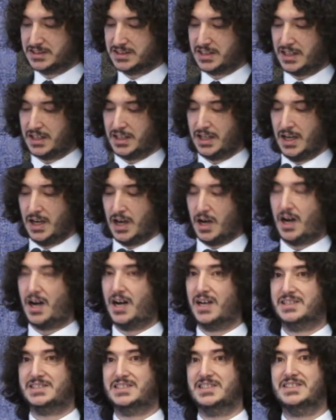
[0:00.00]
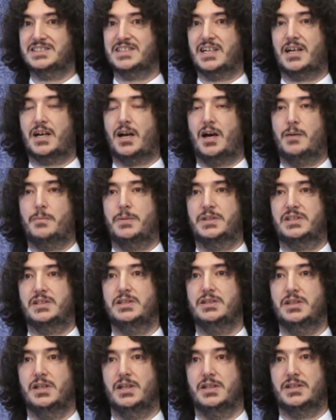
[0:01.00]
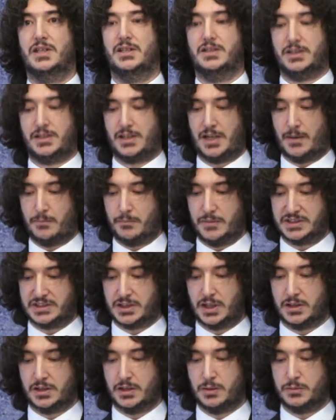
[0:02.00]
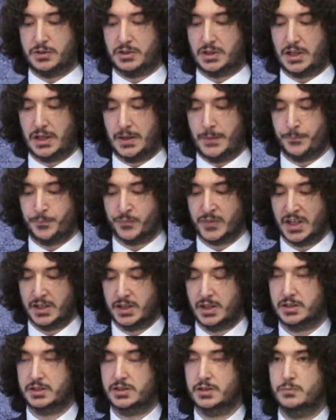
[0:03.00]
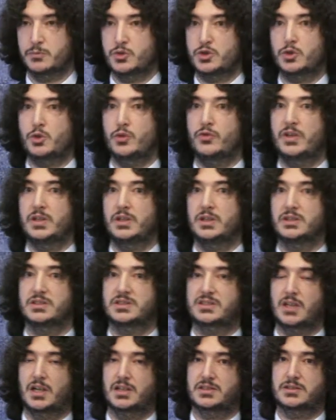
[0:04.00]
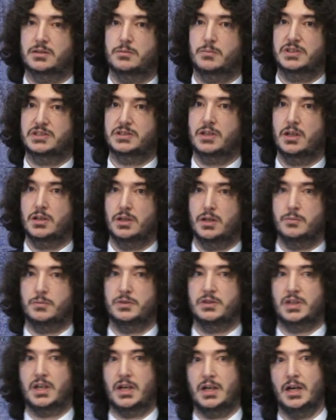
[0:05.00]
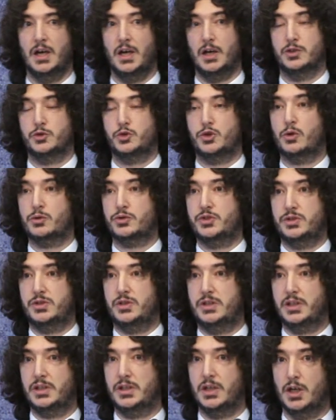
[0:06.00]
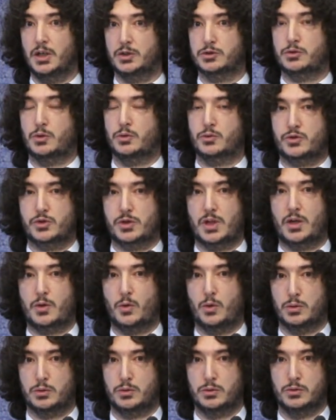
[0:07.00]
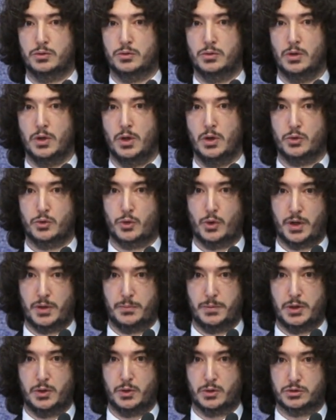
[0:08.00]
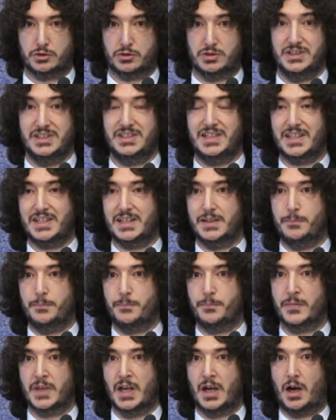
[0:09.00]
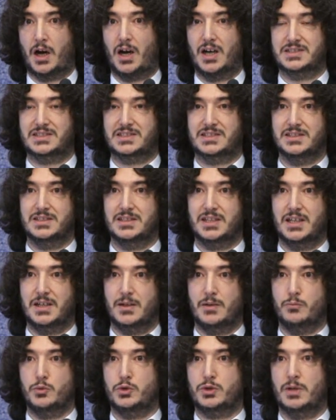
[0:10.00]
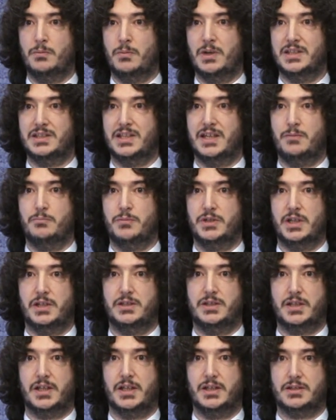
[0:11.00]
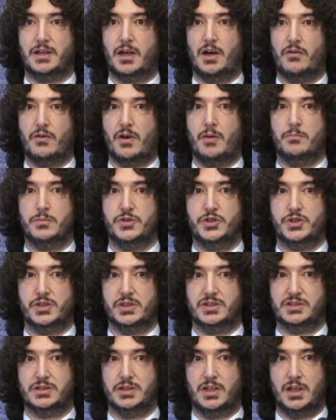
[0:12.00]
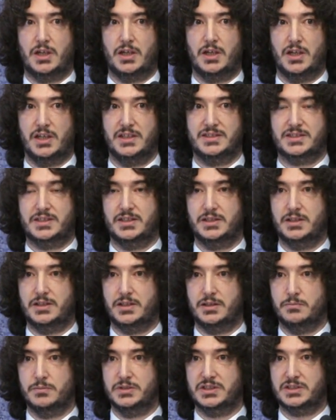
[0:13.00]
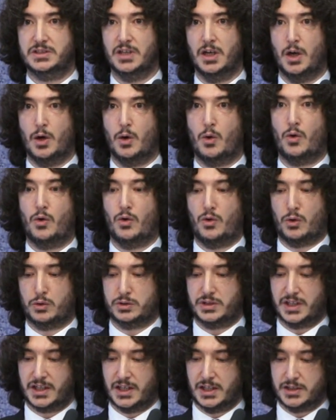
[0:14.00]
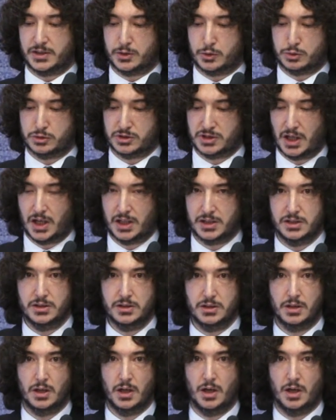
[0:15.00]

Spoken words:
Of course, there was no opportunity during that television program to delve into further details. But if we delve into the issue here, we see that corruption has serious results pertaining to the triggering of unfair competition and undermining investors' trust.